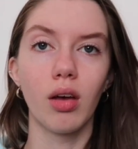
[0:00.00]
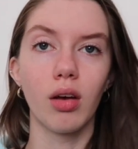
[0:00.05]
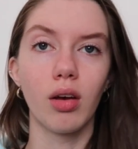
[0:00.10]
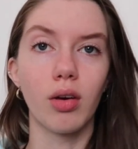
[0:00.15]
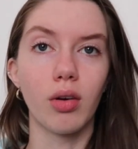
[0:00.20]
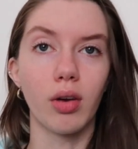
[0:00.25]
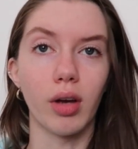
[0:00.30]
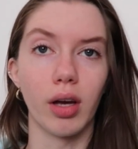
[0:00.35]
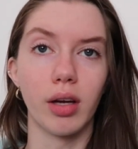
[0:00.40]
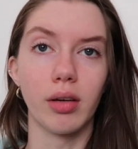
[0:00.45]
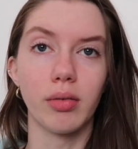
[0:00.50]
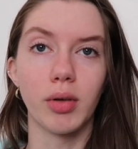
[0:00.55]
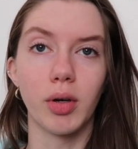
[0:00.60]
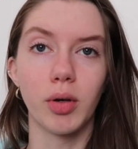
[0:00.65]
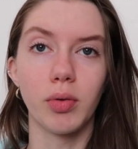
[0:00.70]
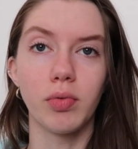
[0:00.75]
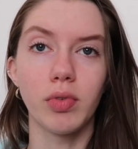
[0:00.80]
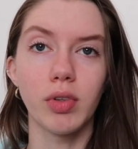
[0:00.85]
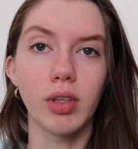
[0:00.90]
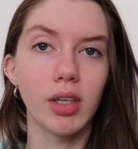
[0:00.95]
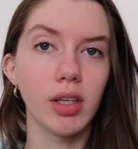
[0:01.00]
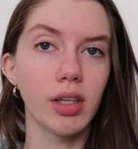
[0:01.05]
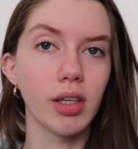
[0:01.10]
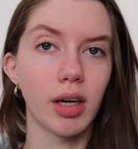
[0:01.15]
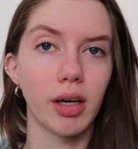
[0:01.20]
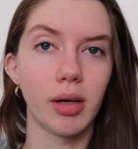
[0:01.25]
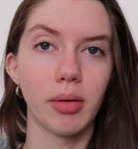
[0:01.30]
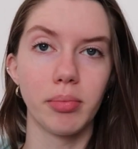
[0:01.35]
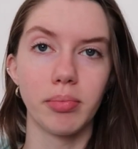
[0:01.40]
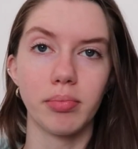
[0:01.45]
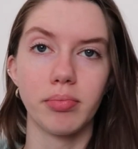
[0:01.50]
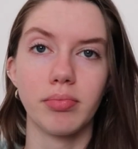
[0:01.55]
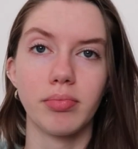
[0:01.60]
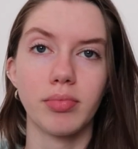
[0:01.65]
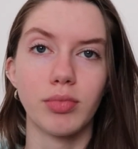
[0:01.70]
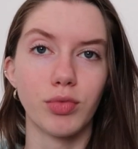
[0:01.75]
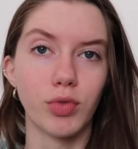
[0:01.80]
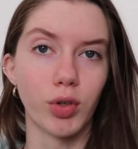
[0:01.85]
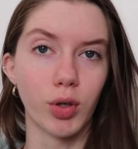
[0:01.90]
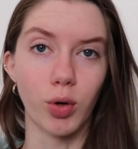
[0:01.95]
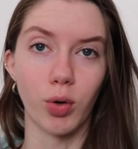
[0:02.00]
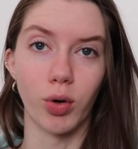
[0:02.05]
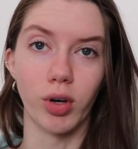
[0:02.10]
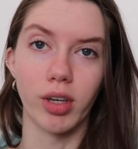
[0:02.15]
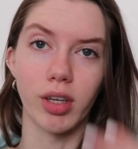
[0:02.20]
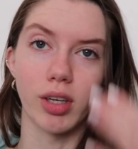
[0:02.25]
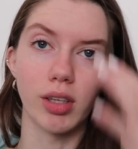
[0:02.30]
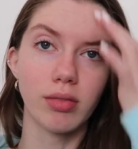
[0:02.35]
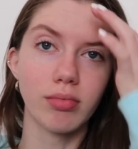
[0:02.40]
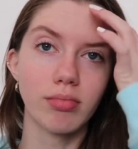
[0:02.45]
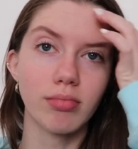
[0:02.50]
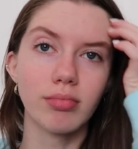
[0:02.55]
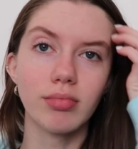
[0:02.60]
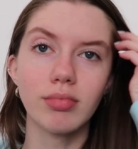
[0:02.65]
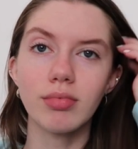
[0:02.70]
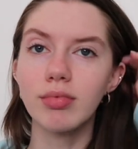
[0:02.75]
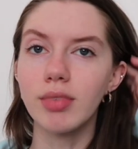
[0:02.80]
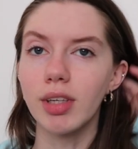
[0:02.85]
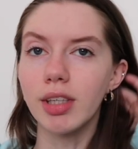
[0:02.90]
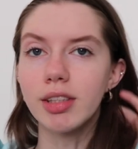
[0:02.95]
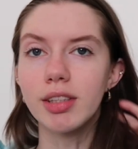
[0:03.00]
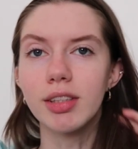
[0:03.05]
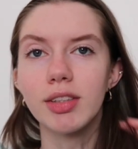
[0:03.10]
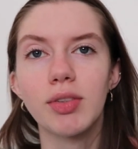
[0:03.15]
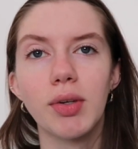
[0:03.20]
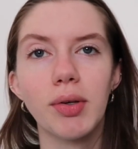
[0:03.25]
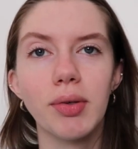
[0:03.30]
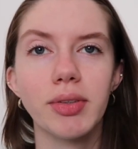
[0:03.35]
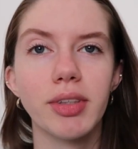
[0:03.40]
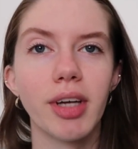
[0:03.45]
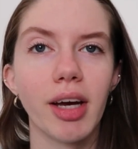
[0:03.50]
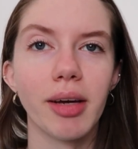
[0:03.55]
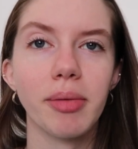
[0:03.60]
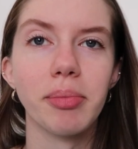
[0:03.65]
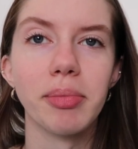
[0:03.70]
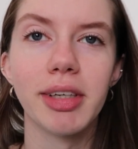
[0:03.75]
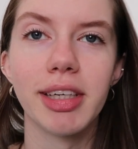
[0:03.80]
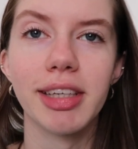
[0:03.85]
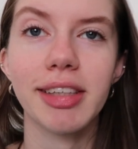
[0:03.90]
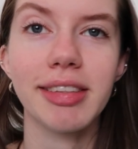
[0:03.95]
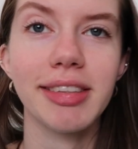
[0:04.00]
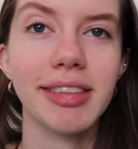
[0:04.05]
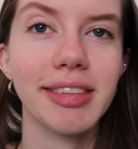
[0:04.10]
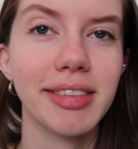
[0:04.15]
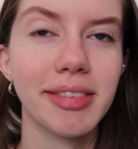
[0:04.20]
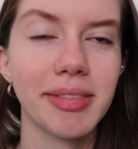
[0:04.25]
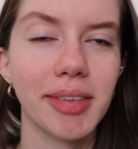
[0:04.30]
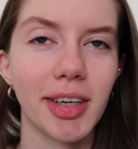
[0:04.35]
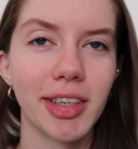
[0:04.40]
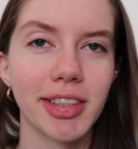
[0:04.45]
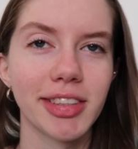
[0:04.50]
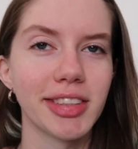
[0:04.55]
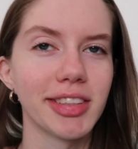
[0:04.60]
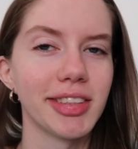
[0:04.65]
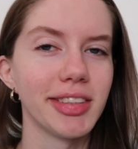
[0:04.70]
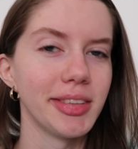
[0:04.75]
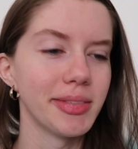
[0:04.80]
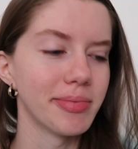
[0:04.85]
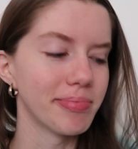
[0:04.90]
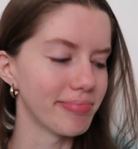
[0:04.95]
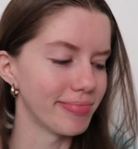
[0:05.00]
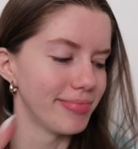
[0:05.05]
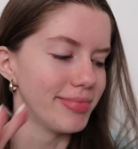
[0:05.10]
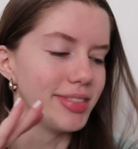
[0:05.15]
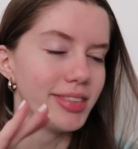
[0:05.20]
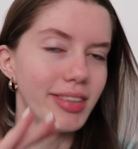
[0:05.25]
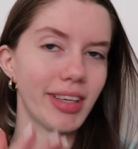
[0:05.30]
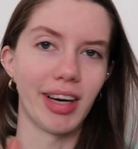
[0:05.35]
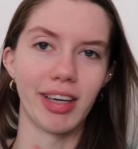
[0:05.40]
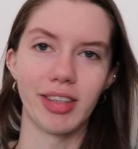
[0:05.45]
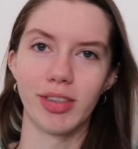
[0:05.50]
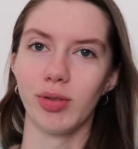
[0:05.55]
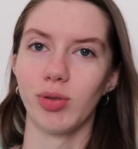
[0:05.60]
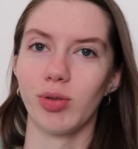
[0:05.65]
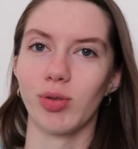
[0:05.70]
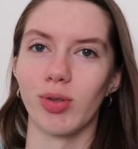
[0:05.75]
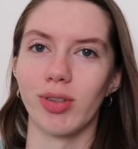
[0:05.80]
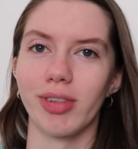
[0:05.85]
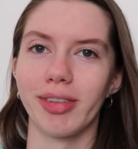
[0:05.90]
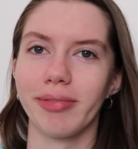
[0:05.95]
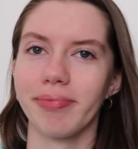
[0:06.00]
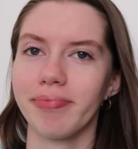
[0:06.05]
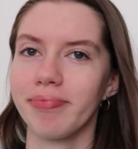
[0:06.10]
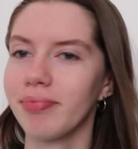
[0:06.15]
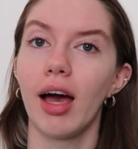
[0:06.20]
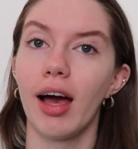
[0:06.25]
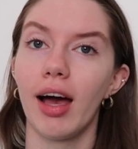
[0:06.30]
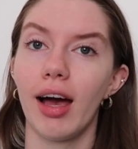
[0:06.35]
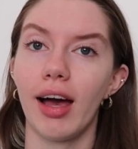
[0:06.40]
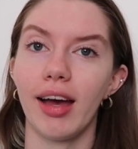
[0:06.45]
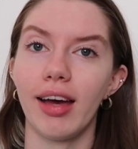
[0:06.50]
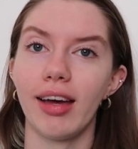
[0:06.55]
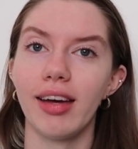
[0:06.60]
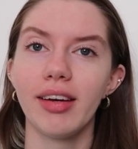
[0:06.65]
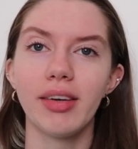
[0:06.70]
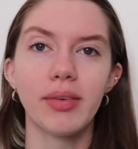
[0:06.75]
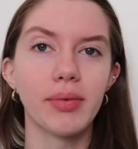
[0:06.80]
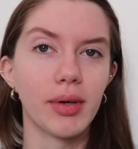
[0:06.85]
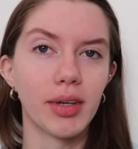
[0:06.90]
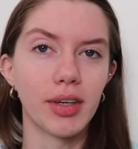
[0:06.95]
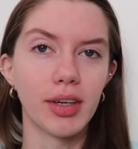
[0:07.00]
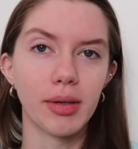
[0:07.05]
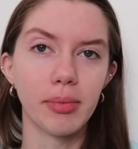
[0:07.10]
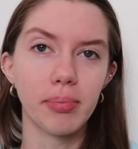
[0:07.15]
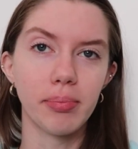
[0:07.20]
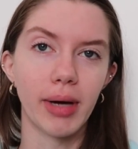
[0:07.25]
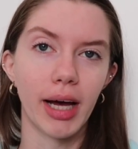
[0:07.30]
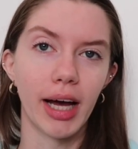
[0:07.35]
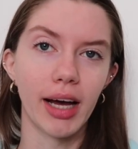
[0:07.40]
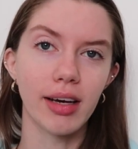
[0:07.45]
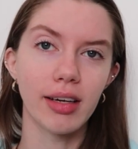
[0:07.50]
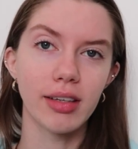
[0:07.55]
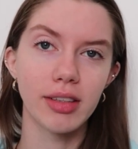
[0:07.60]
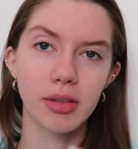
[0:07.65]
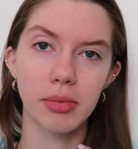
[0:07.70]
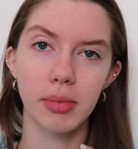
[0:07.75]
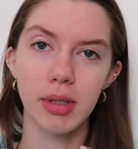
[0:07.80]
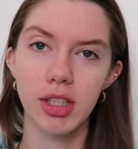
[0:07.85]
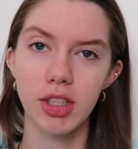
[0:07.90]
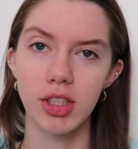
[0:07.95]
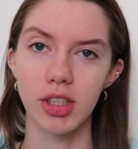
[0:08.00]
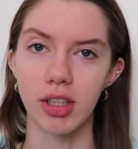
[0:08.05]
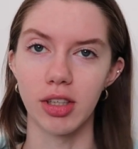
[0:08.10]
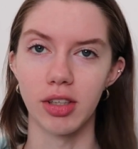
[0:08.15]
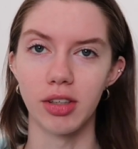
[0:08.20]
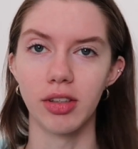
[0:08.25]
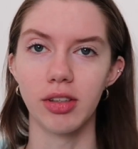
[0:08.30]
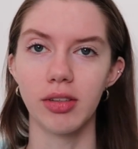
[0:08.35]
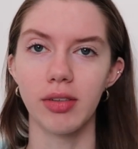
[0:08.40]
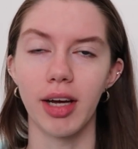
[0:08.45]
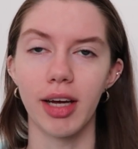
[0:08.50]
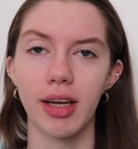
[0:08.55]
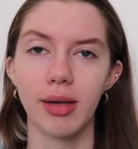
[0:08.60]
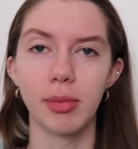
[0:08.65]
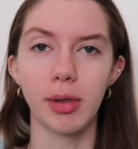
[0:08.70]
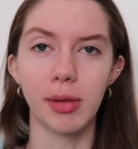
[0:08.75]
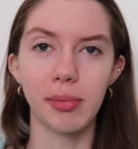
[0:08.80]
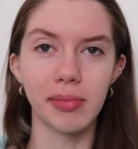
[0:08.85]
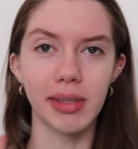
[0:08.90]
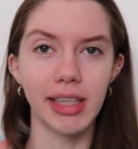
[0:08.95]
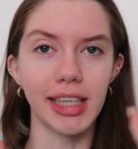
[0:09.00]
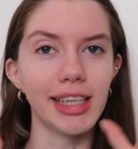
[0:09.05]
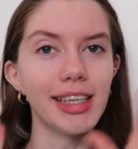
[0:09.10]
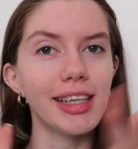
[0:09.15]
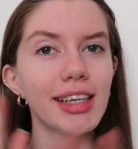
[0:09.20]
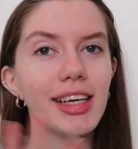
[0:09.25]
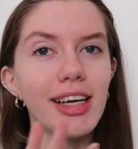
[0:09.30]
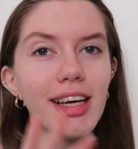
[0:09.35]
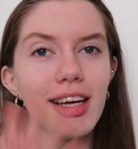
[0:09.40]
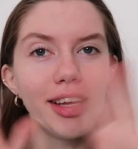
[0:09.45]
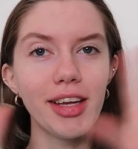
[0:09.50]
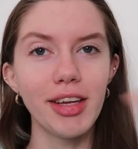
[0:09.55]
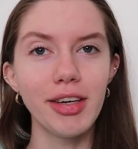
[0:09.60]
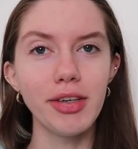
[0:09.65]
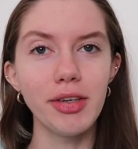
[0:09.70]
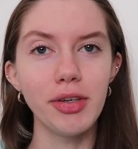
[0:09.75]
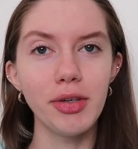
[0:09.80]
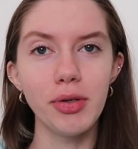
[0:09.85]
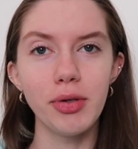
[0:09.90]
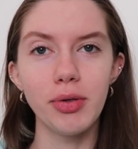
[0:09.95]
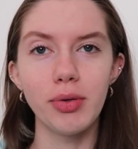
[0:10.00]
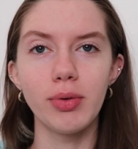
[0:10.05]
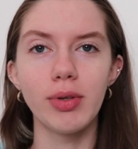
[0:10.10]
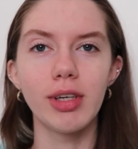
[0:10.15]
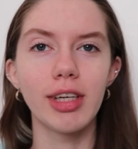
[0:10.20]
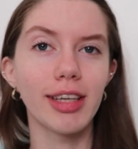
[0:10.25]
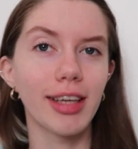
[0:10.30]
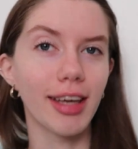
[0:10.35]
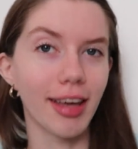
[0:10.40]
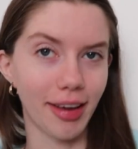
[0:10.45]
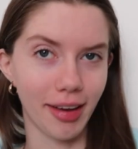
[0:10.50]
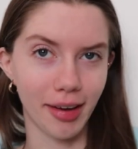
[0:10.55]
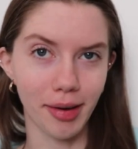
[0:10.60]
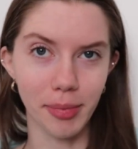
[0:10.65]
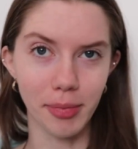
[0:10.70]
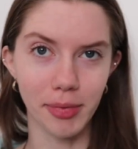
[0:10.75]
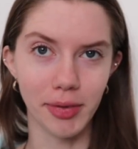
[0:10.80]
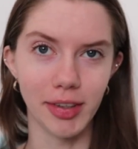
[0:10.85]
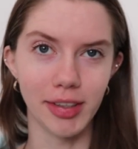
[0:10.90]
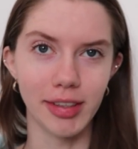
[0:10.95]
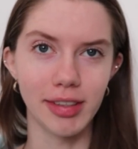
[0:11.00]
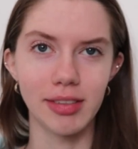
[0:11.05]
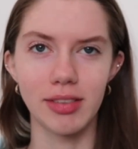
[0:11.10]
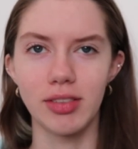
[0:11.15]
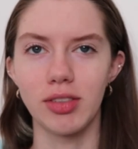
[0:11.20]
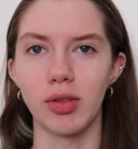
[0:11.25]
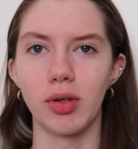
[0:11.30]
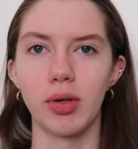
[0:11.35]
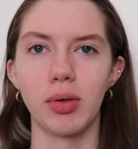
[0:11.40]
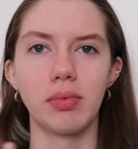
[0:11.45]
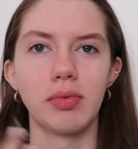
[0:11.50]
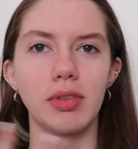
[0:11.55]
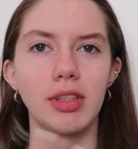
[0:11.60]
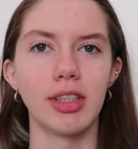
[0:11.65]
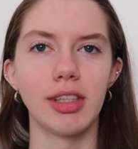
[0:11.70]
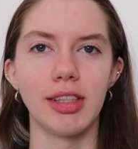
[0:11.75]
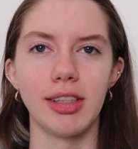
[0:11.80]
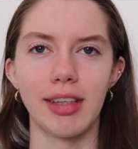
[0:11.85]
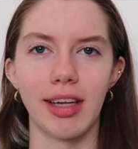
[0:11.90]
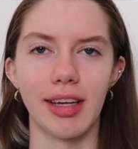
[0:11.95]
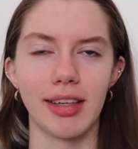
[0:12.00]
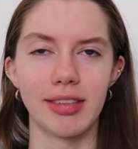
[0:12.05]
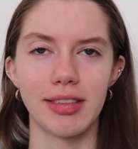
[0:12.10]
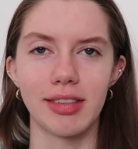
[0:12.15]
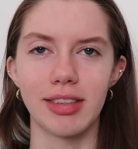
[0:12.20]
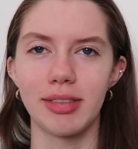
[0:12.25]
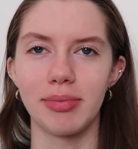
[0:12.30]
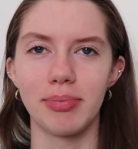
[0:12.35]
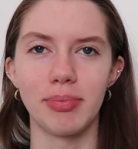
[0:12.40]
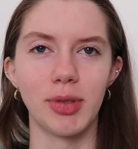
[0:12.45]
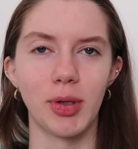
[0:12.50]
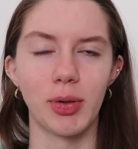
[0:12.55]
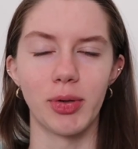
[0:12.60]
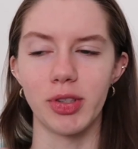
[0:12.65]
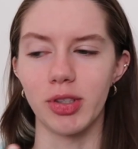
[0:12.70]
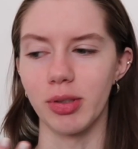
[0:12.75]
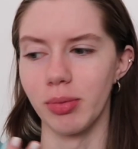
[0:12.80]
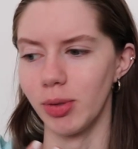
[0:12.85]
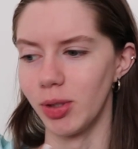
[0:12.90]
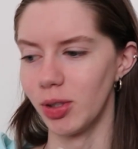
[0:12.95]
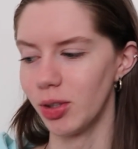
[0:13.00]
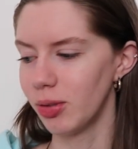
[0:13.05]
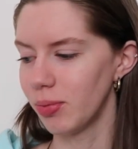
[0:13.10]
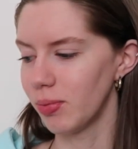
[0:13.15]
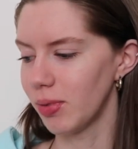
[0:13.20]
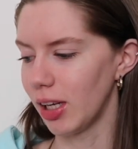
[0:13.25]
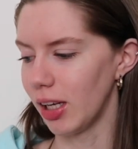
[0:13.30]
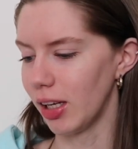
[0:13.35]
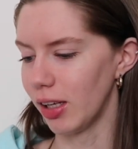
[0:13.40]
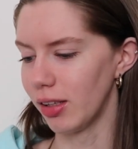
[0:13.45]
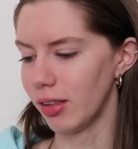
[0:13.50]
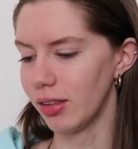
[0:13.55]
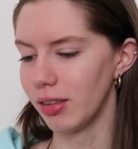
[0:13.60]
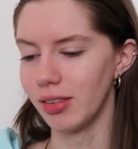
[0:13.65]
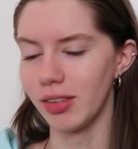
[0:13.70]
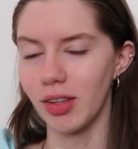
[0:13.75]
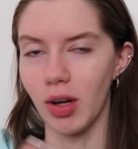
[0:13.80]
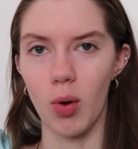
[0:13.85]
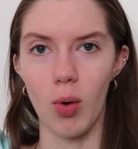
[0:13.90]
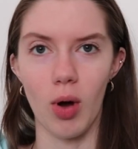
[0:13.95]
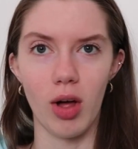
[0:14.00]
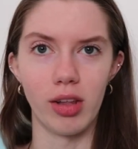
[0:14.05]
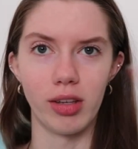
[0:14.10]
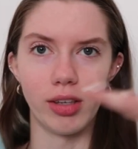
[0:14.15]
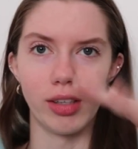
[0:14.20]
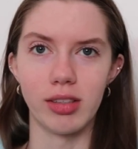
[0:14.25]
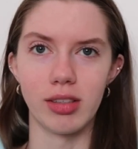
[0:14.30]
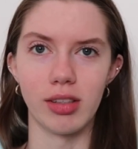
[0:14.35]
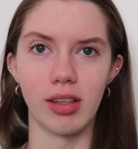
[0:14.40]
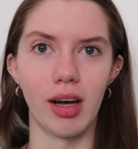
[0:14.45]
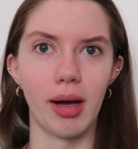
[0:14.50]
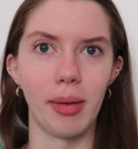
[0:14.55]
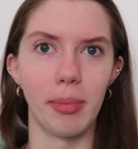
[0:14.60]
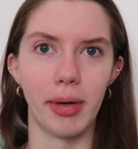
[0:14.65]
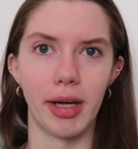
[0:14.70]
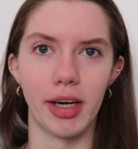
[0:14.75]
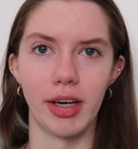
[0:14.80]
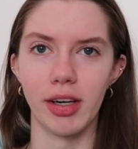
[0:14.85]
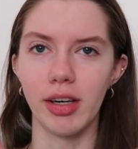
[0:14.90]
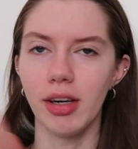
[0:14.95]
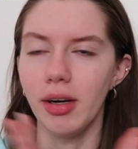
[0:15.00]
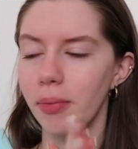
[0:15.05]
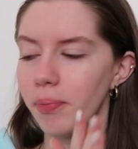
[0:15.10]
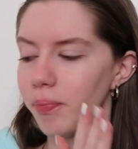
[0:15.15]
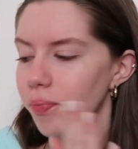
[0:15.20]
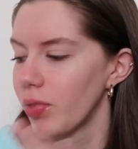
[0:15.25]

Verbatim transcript: Okay. Hopefully I'm recording like this whole time because honestly, not too sure. Hi, welcome back to my channel. I am on my new camera, so hopefully that's noticeable and the quality's a lot better.